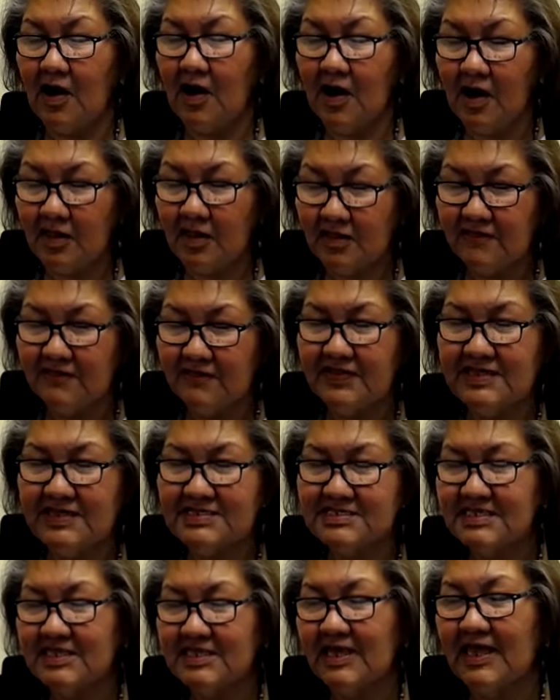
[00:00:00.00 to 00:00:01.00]
all of
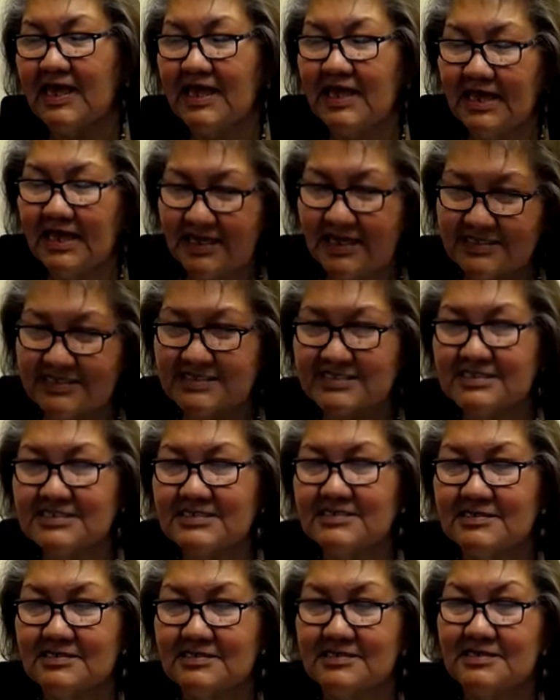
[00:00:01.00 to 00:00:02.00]
these lands,
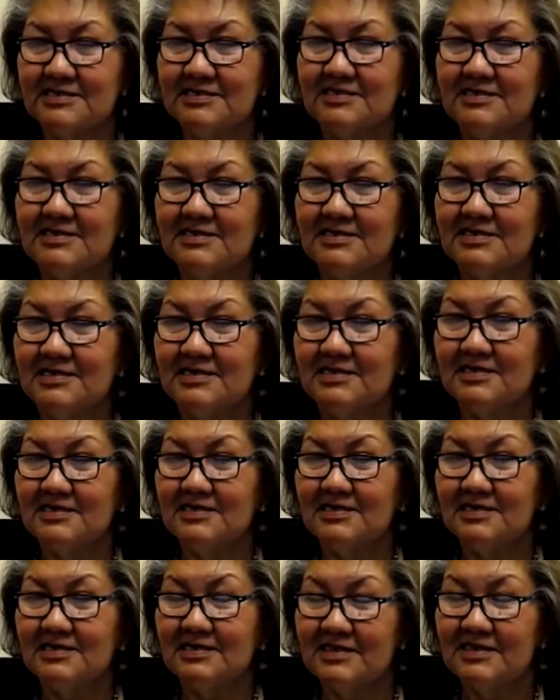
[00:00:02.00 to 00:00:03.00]

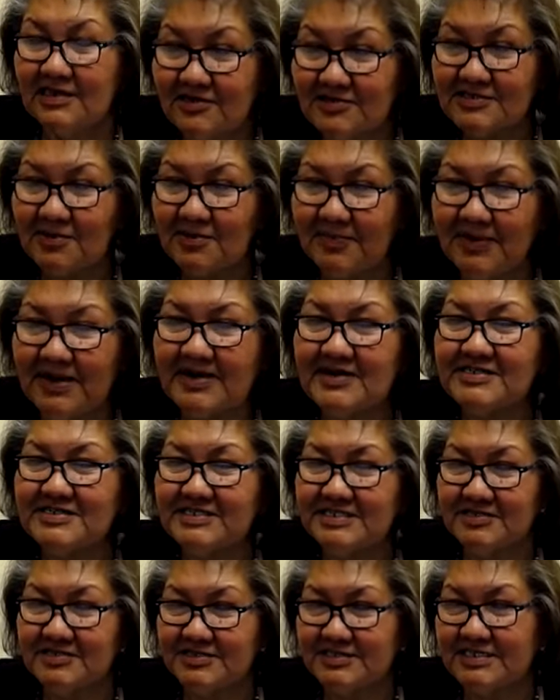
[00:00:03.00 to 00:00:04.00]
there's a
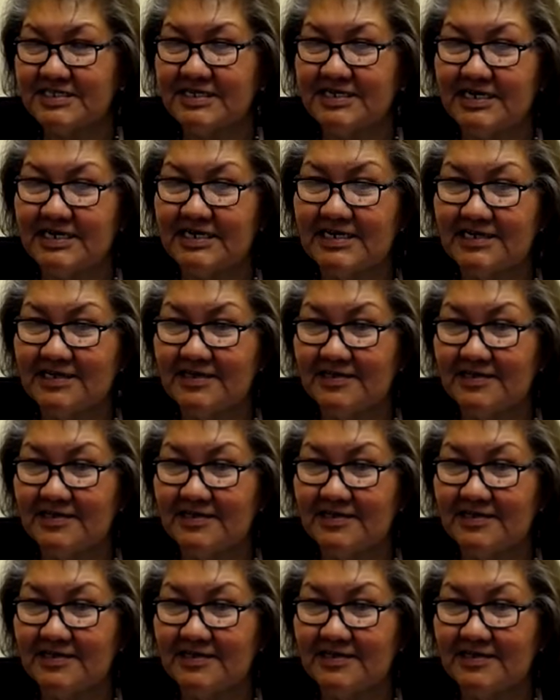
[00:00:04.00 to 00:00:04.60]
Bears Ears in it.